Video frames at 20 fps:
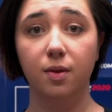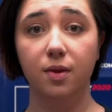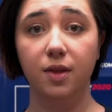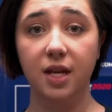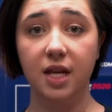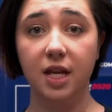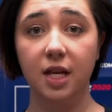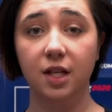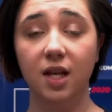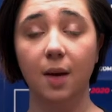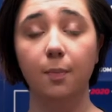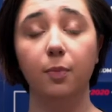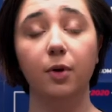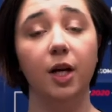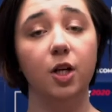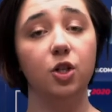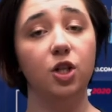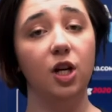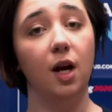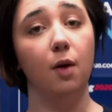The
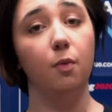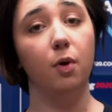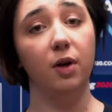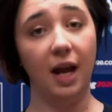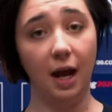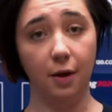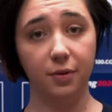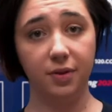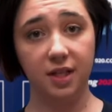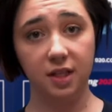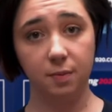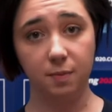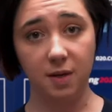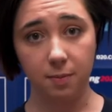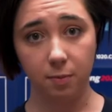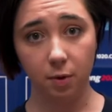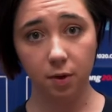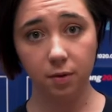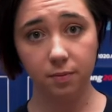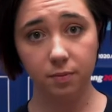temporary chair will count these
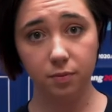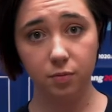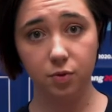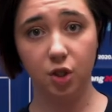people,